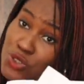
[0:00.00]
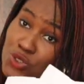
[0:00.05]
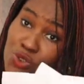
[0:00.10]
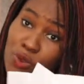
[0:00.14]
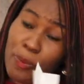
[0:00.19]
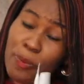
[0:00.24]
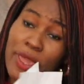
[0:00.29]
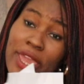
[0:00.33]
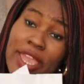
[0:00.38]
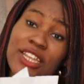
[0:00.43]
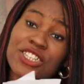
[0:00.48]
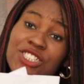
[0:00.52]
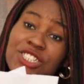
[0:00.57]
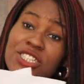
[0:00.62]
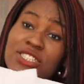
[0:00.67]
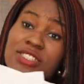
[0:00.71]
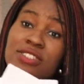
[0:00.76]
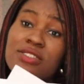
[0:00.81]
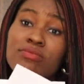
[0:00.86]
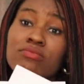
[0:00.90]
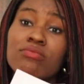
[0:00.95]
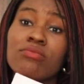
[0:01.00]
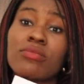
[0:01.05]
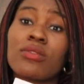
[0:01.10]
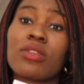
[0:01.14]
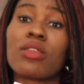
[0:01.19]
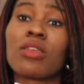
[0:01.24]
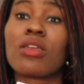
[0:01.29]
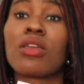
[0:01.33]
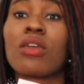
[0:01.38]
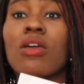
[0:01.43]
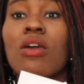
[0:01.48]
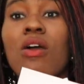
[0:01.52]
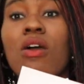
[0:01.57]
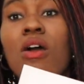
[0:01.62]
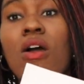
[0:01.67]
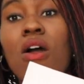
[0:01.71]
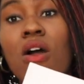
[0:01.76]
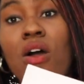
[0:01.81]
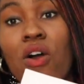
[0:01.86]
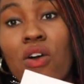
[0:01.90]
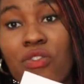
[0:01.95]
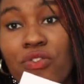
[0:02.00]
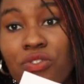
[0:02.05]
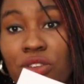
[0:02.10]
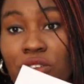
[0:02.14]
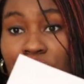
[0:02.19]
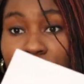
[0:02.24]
2 pages of the